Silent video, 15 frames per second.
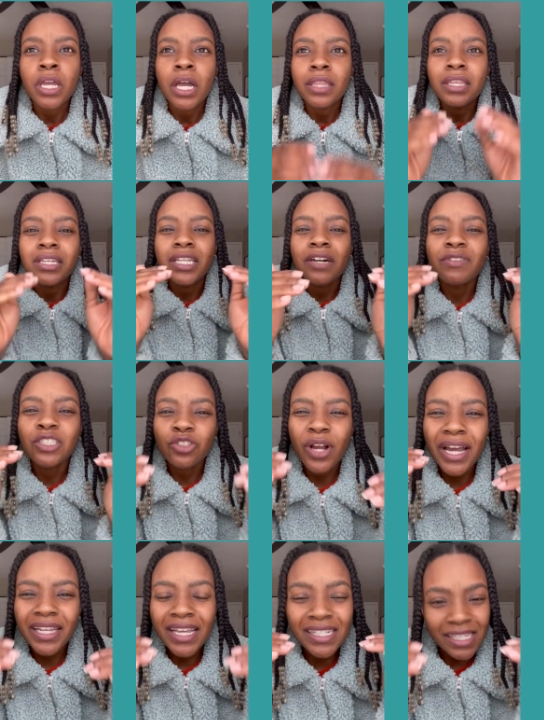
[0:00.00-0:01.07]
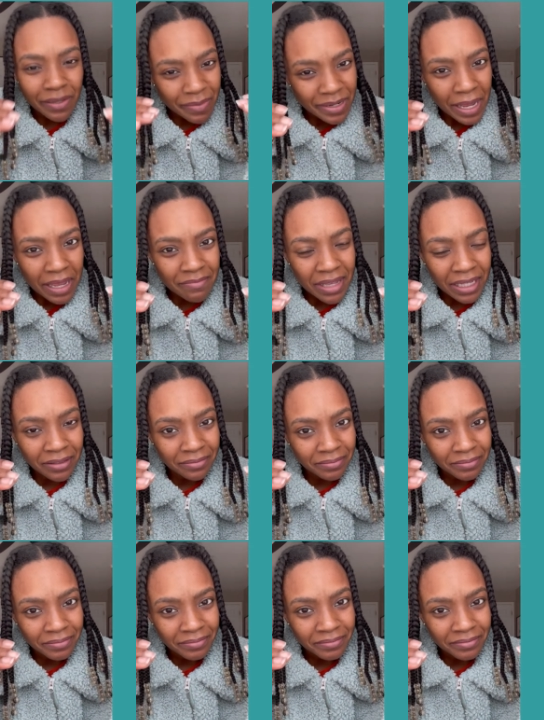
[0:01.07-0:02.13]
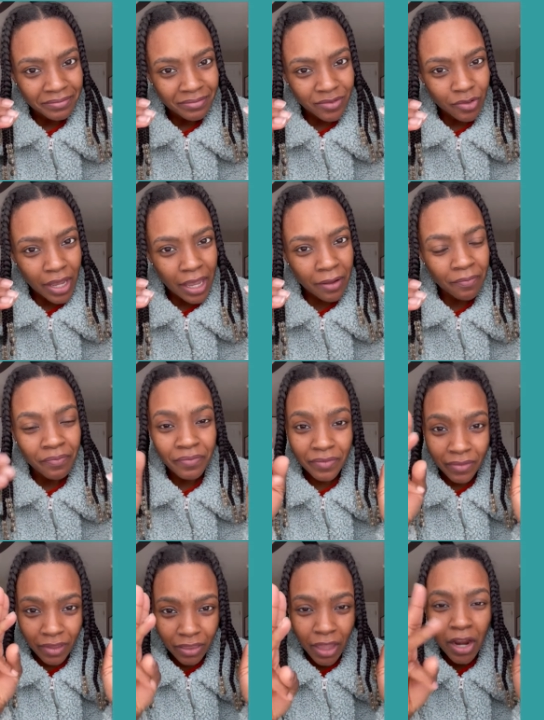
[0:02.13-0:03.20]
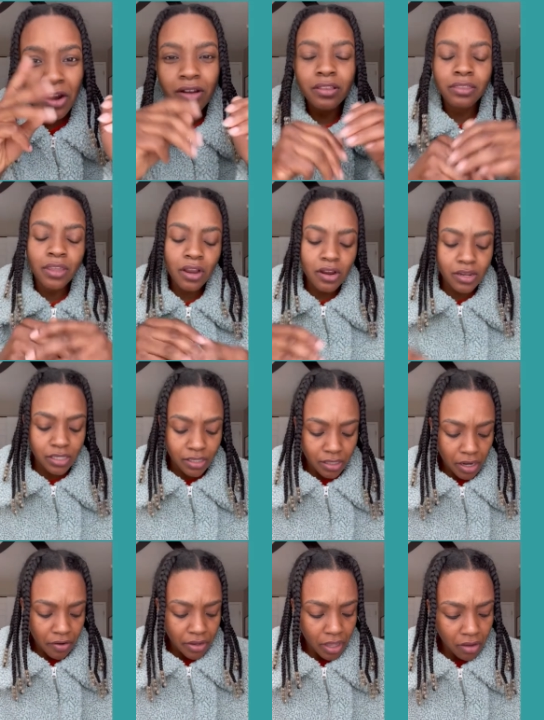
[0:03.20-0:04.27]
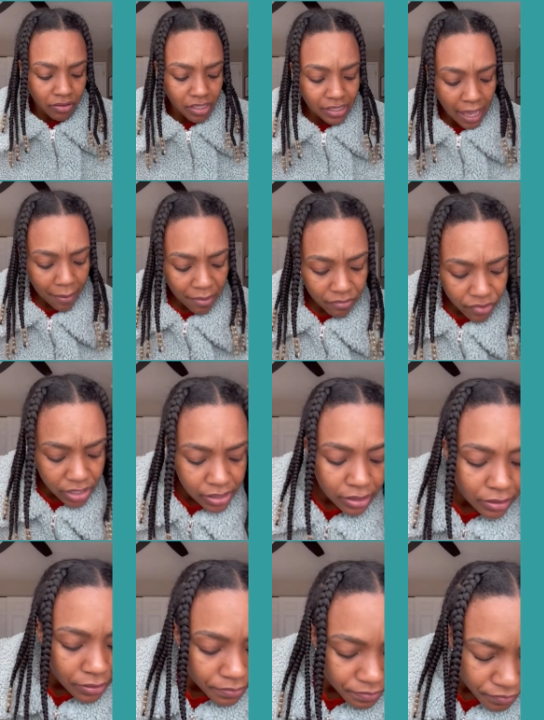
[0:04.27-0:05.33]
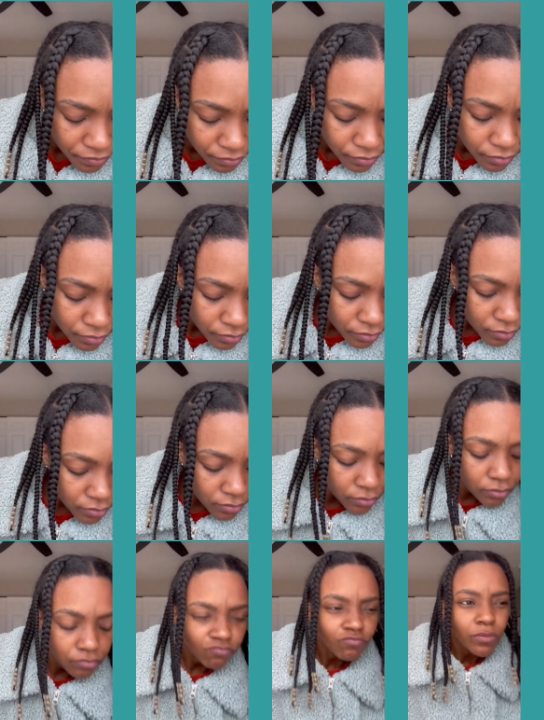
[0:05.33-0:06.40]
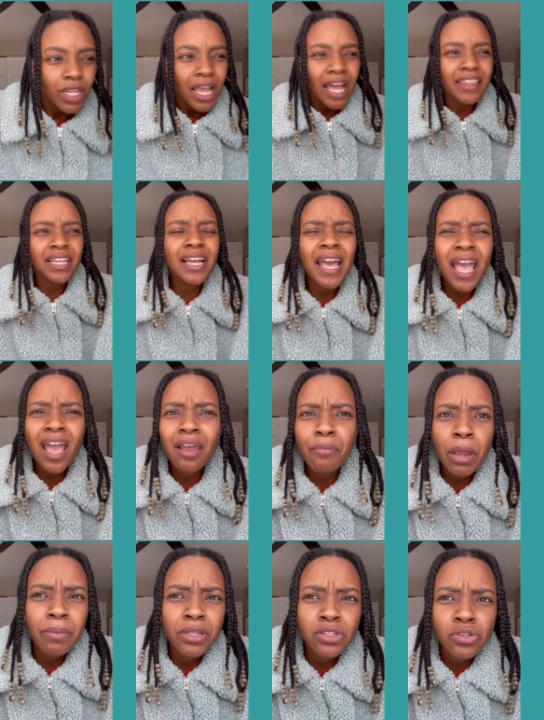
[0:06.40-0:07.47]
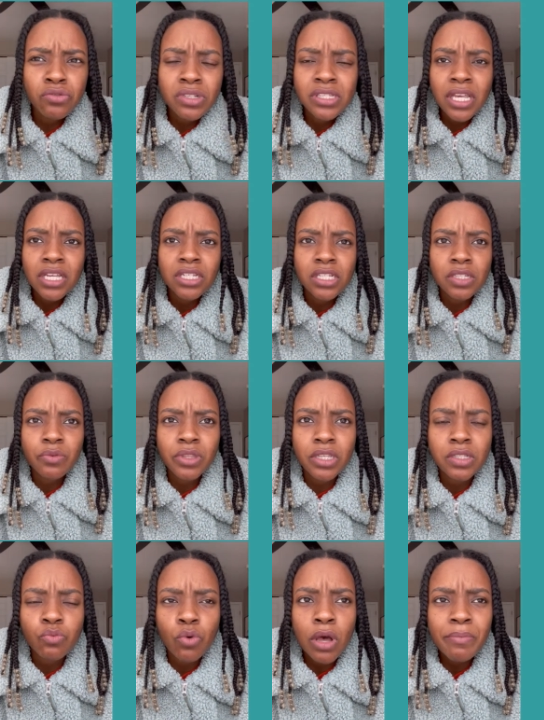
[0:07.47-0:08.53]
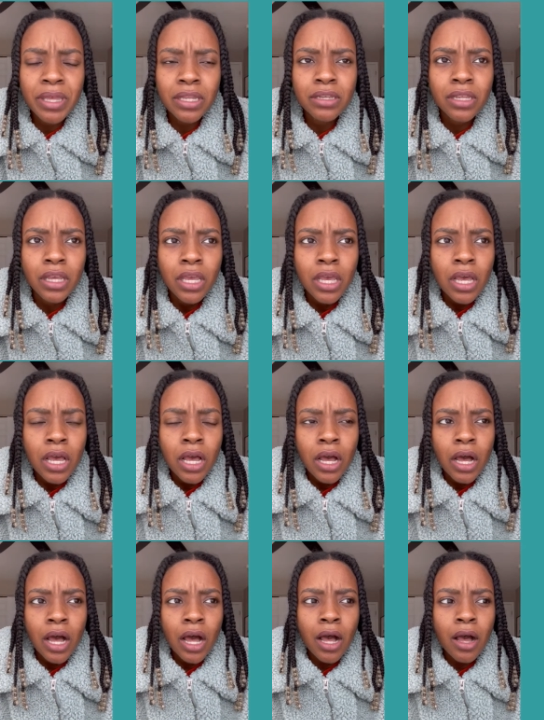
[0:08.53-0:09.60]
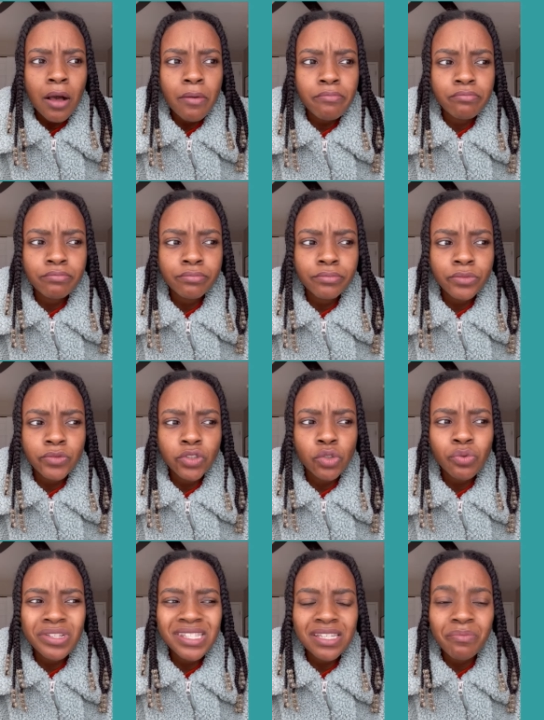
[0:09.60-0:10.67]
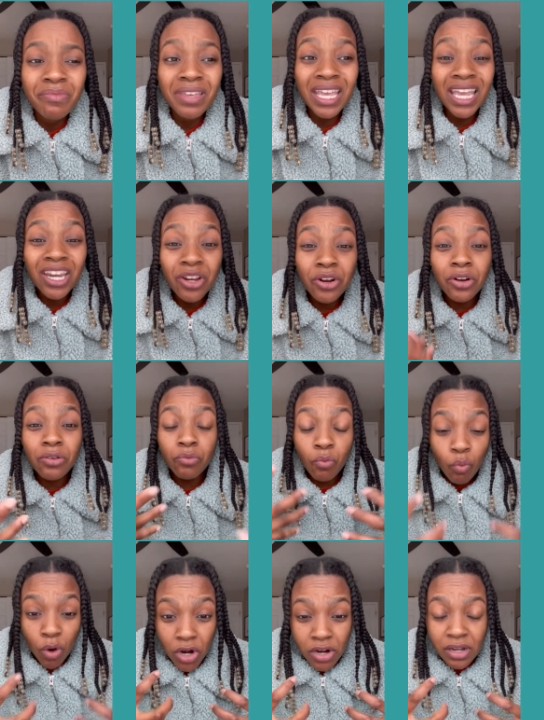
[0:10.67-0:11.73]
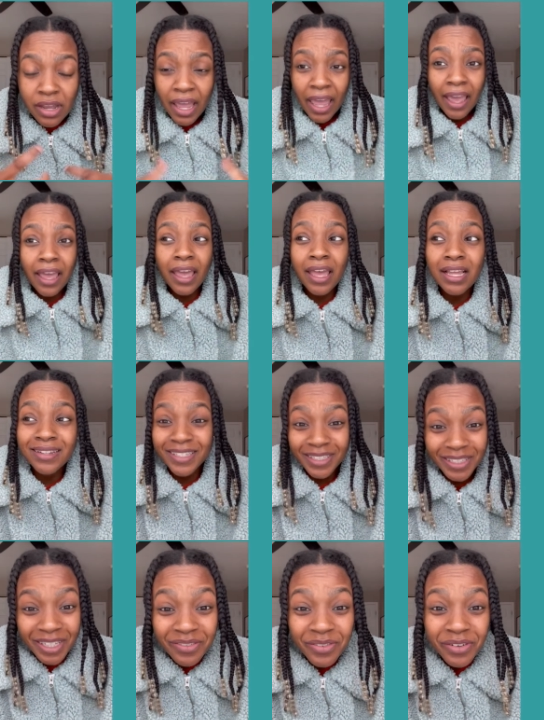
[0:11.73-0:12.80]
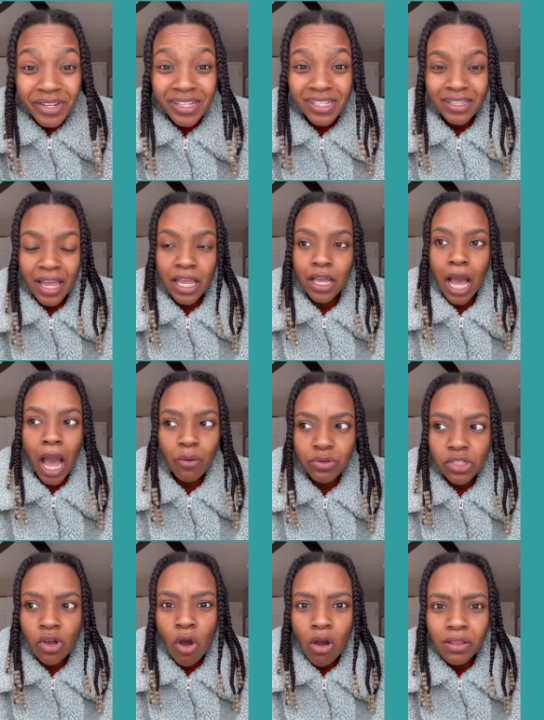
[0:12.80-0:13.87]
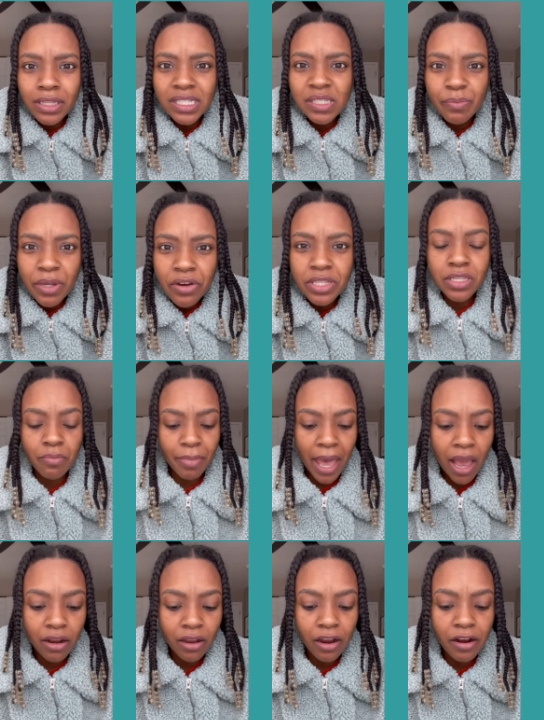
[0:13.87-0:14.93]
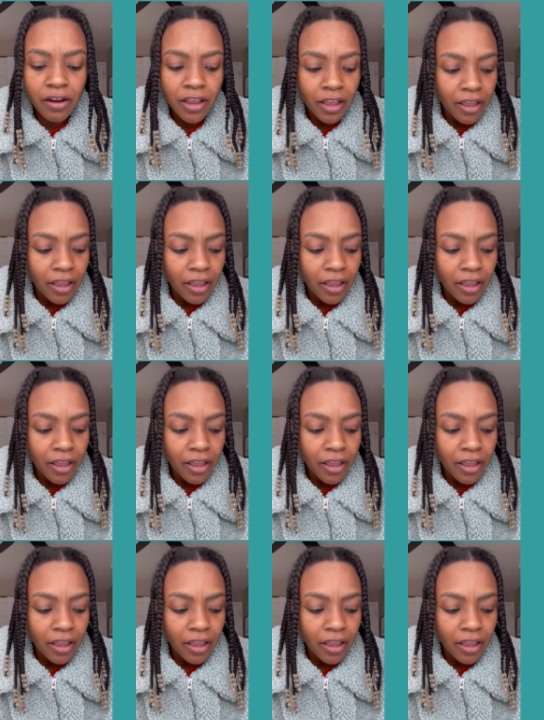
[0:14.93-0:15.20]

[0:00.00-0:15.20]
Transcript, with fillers: The devil tried to intimidate me, okay? Third, third scenario. This happened recently. I think I had maybe two sessions with this woman. Um, doing some inner work and deliverance. Like I was calling spirits up out of her.